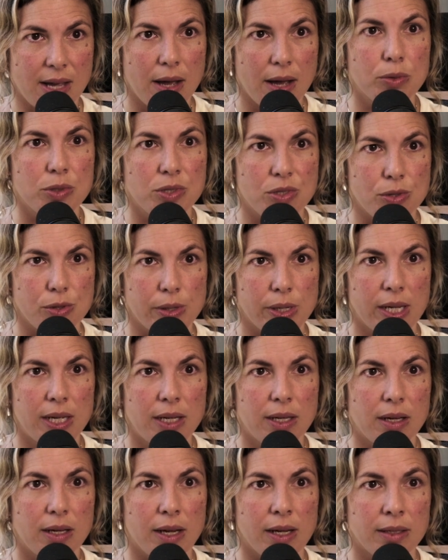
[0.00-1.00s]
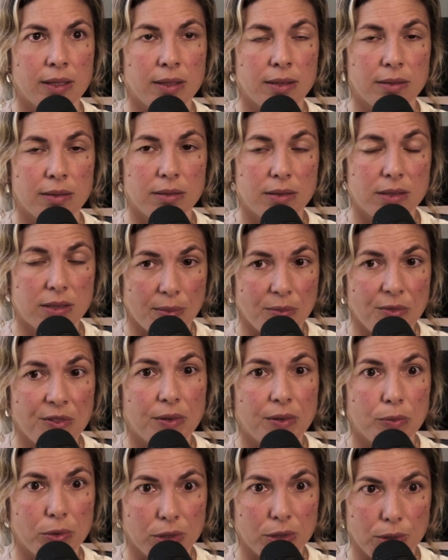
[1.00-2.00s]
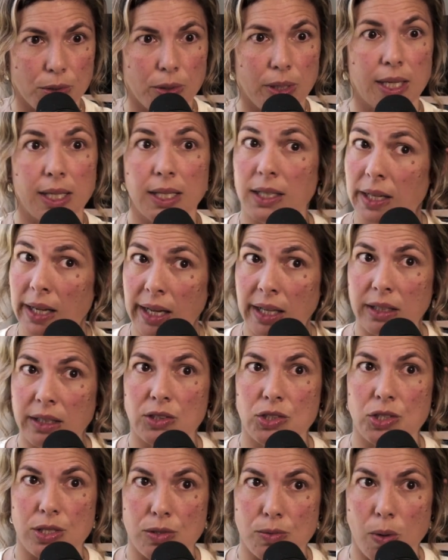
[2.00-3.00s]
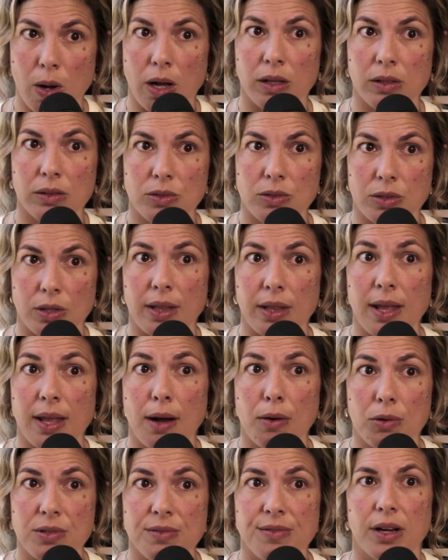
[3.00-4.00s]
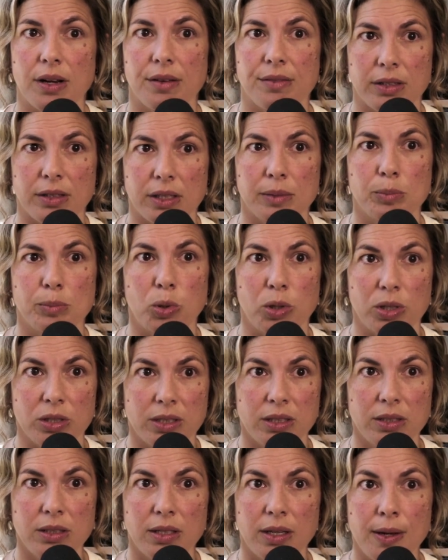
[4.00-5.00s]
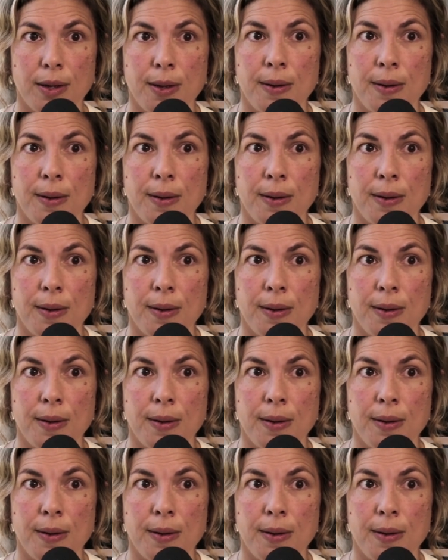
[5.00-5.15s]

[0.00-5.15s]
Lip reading: I was doing. And some of them were doing it in English as well. And that was very, very important.